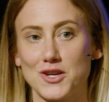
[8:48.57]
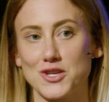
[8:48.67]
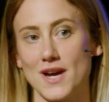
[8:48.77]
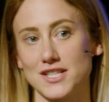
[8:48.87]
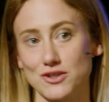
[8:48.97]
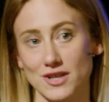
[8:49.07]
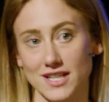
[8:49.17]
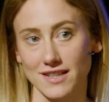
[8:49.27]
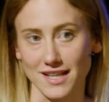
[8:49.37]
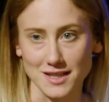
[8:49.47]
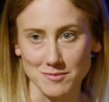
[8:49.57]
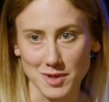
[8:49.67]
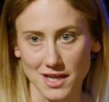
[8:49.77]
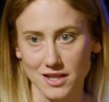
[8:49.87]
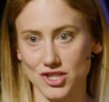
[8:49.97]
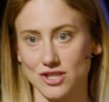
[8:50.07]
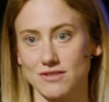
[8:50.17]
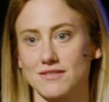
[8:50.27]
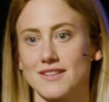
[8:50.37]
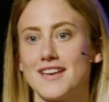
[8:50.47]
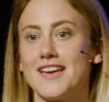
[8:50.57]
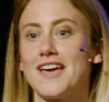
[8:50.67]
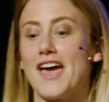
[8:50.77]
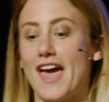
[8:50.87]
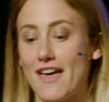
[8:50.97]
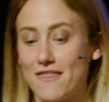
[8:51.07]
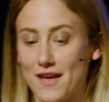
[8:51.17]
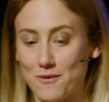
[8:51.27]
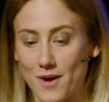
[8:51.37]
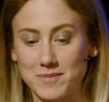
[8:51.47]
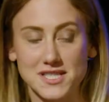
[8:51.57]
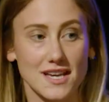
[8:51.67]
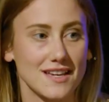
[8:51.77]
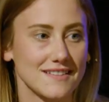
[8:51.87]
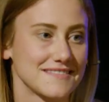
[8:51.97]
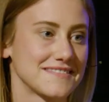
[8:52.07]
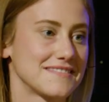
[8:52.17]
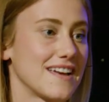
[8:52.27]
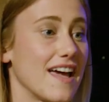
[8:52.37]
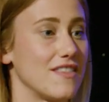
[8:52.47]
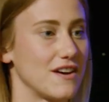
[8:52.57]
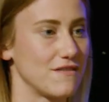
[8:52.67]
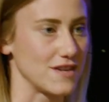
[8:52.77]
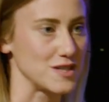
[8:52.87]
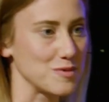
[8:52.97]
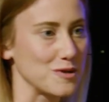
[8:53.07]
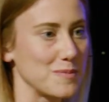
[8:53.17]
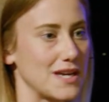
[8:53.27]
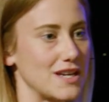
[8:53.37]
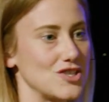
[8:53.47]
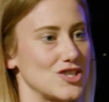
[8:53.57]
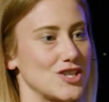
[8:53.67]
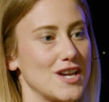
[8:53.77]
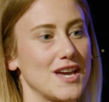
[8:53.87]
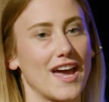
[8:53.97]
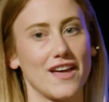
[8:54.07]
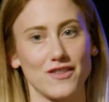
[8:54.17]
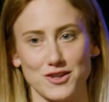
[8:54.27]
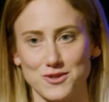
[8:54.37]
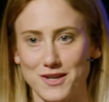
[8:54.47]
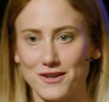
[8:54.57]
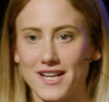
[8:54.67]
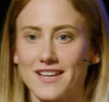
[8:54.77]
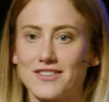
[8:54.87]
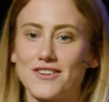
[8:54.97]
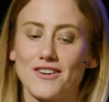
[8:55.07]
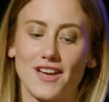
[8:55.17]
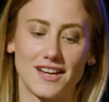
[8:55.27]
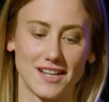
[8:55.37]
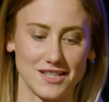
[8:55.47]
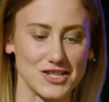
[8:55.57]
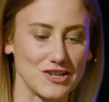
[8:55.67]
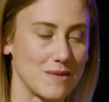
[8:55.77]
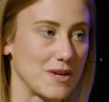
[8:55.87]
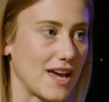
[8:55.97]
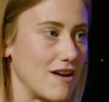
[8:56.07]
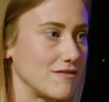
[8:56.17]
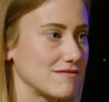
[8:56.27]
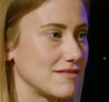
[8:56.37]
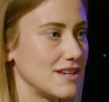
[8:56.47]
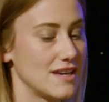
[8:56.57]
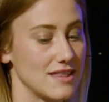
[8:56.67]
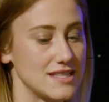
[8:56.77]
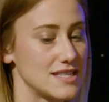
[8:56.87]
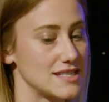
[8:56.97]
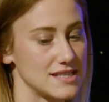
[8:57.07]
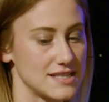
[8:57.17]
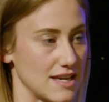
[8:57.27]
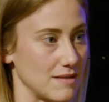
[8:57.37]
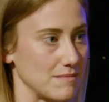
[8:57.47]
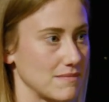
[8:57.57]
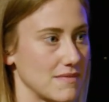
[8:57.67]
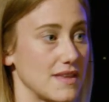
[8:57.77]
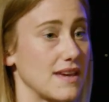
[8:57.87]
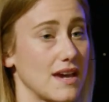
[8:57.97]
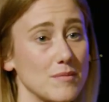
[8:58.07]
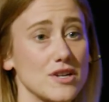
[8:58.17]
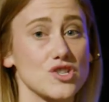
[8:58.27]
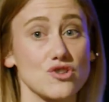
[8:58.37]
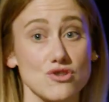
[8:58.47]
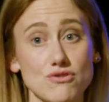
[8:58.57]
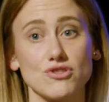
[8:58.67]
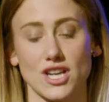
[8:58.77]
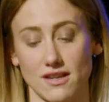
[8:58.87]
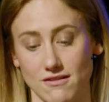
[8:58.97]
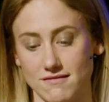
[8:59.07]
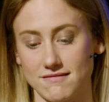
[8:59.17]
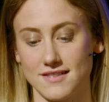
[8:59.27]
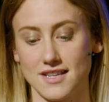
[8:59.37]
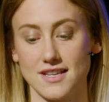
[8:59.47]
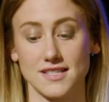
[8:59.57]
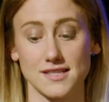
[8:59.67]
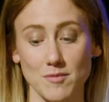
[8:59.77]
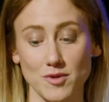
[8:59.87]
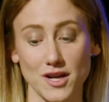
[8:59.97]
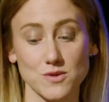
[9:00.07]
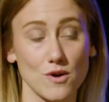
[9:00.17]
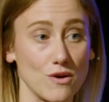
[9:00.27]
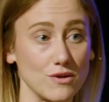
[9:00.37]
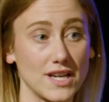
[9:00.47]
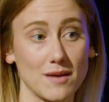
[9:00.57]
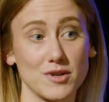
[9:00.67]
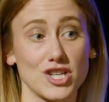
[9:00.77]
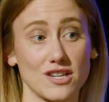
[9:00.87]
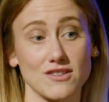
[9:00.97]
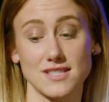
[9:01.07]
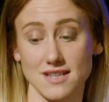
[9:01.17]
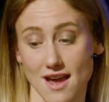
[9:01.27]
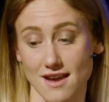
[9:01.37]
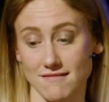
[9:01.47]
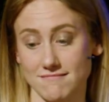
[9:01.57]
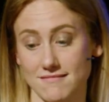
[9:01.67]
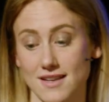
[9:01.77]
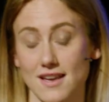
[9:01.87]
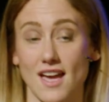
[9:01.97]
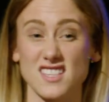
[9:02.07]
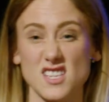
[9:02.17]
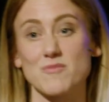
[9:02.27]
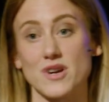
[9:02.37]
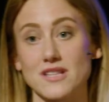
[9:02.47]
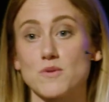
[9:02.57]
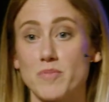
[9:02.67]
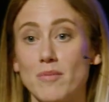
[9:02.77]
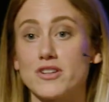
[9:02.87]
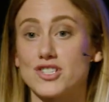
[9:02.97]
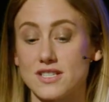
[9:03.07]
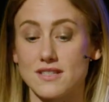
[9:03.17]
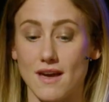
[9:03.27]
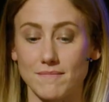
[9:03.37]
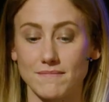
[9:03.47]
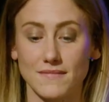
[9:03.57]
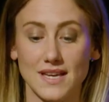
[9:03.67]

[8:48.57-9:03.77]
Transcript: You had to create a landing page, and then a website, and then a Facebook page, and then a Twitter handle, and an Instagram account. This is the same. The camera is a new channel. Some brands will own camera channels today, and some brands will publish into them.